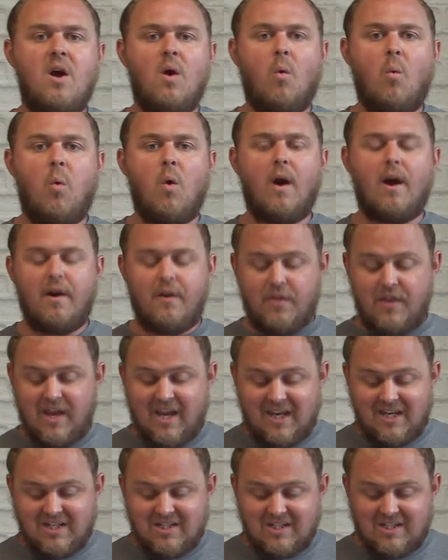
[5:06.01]
where
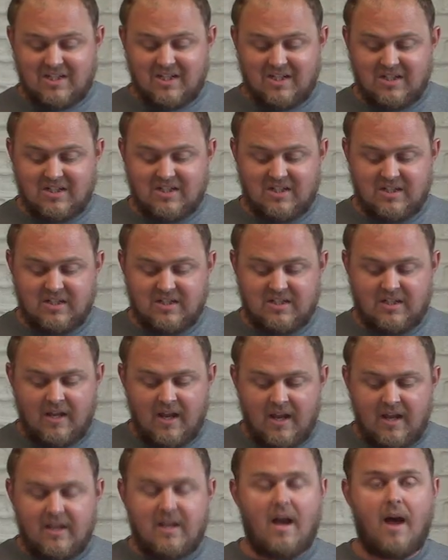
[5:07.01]
the incense is
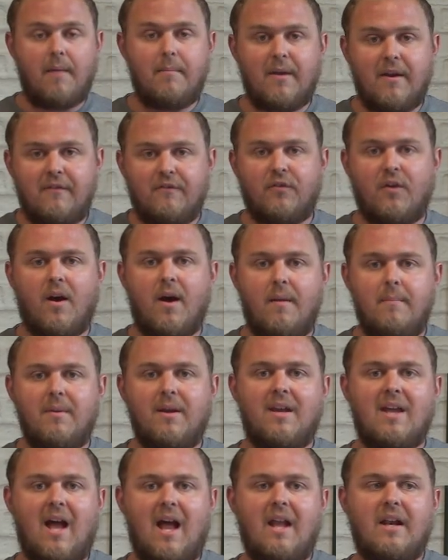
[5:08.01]
coming from,
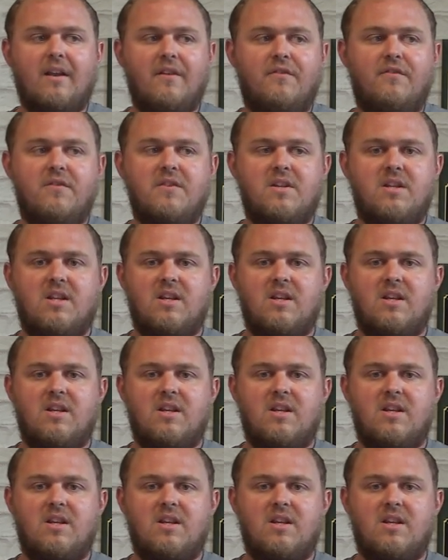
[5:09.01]
and kind of